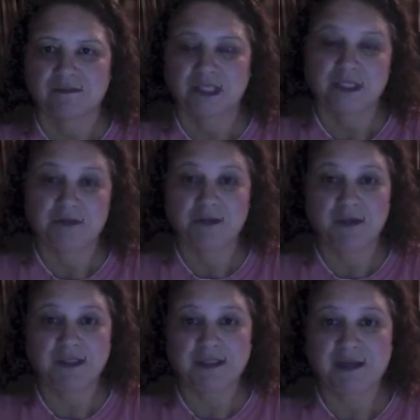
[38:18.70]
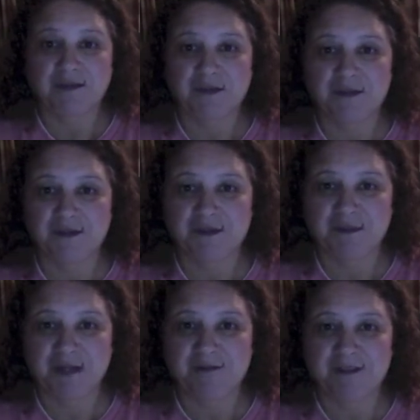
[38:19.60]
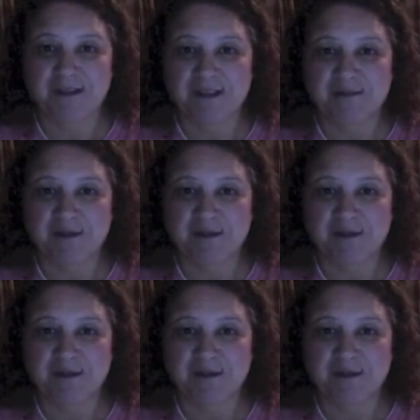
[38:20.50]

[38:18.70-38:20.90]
And if you want the download of the Manifesting